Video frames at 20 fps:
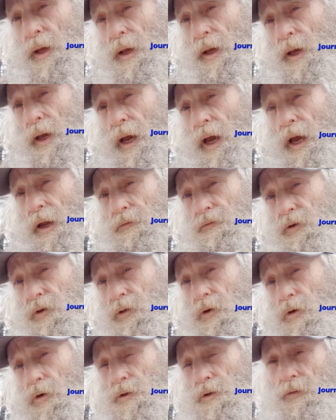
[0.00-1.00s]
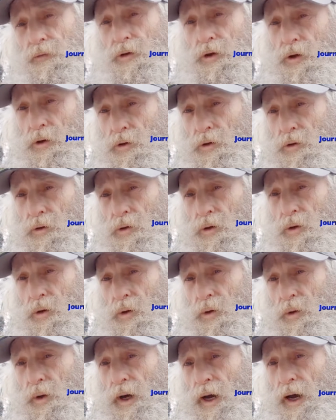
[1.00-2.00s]
And for those of you
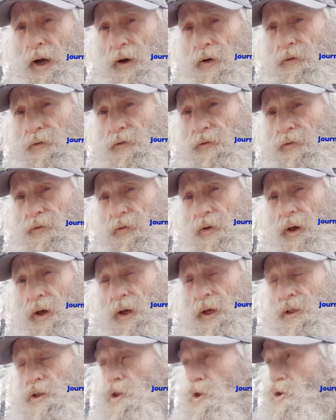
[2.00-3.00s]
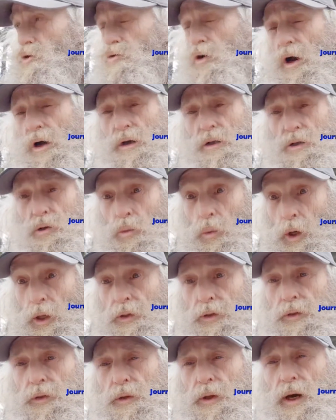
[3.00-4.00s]
who have struggled
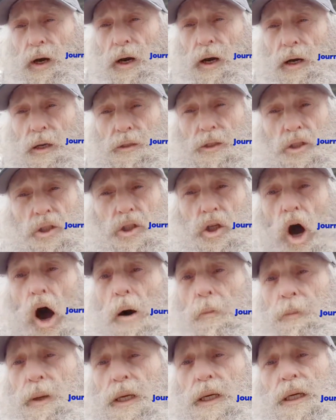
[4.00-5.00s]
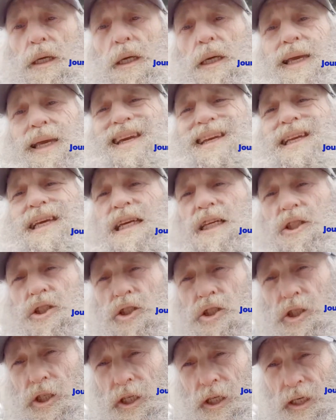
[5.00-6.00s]
with stopping eating
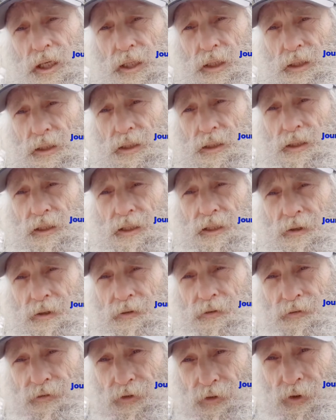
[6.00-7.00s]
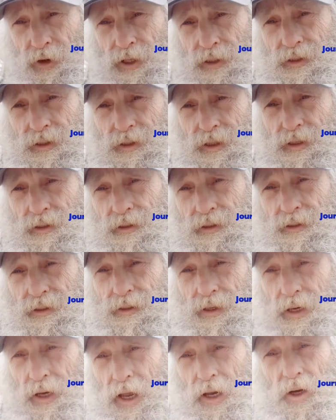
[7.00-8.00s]
cheese, for instance,
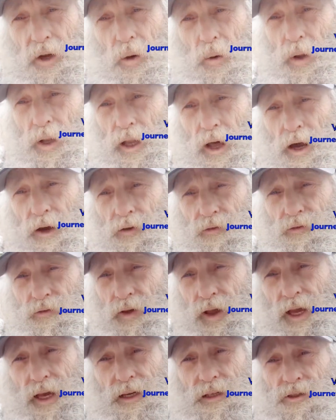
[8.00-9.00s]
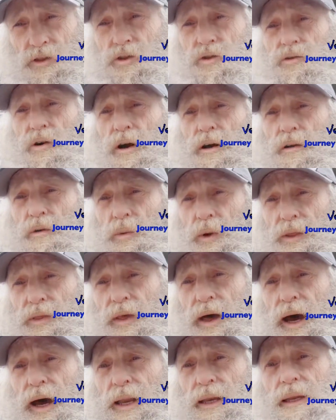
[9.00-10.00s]
and I know a lot of vegans struggle with
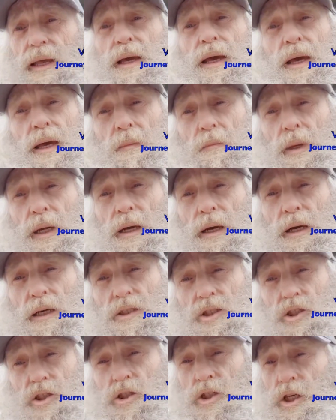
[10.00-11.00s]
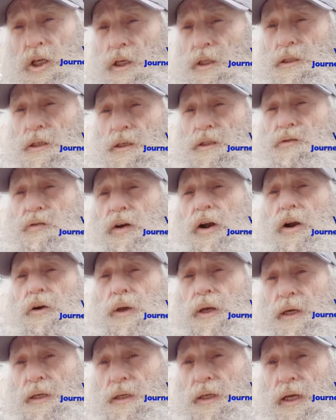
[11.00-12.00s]
that because cheese is
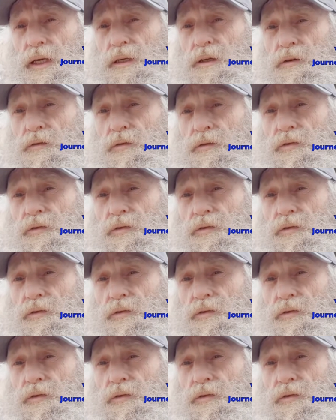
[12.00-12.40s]
very addictive.